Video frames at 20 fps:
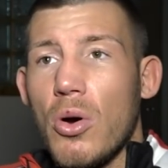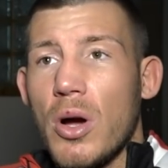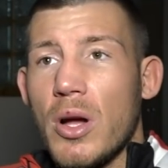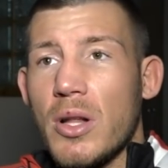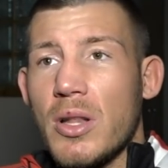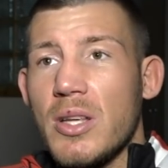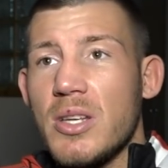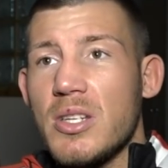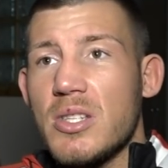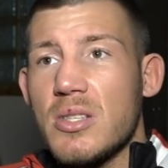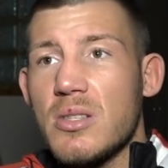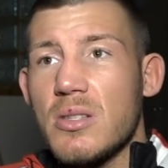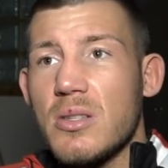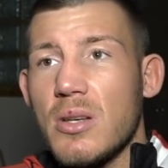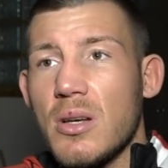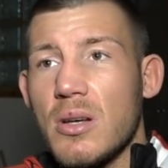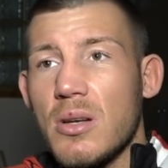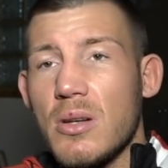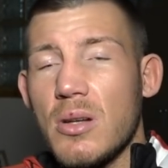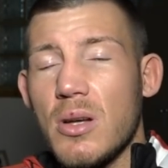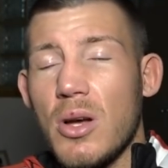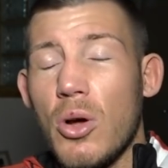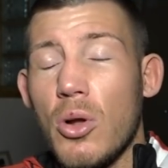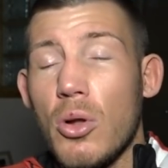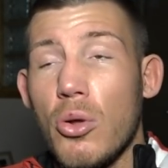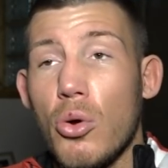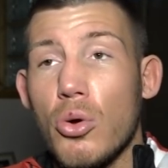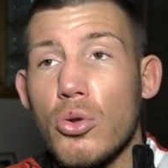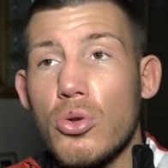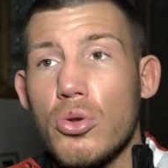at least,
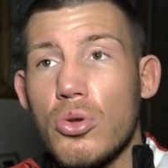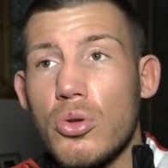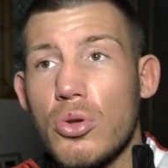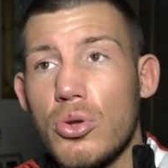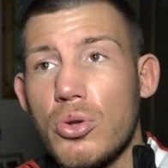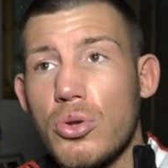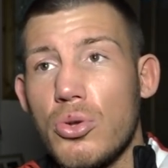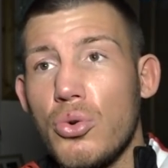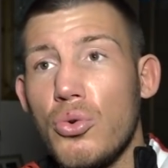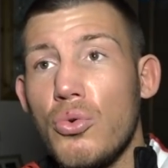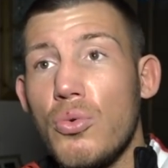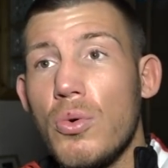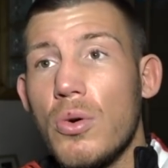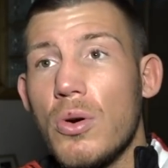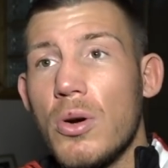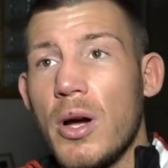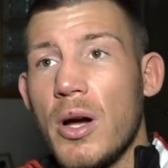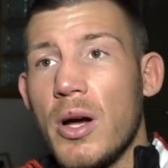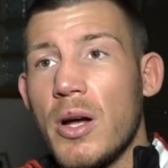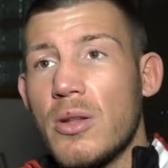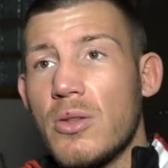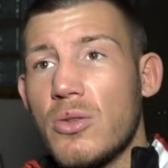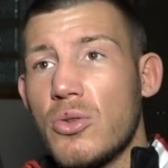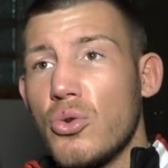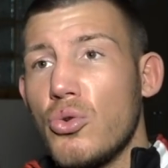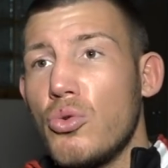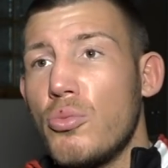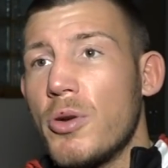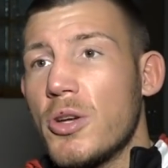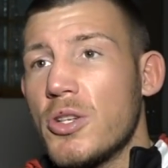although
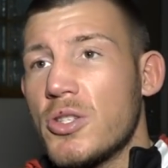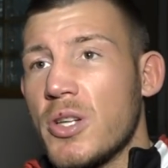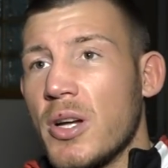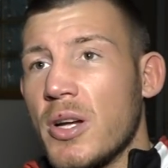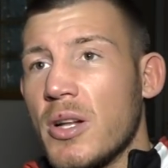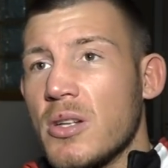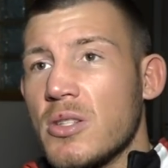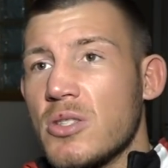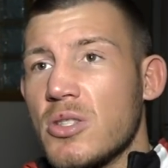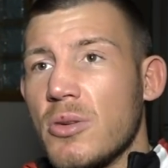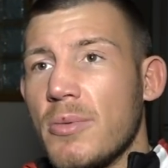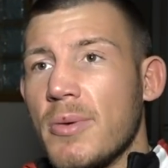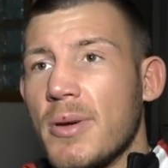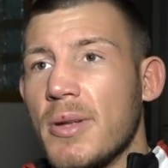two British titles, do you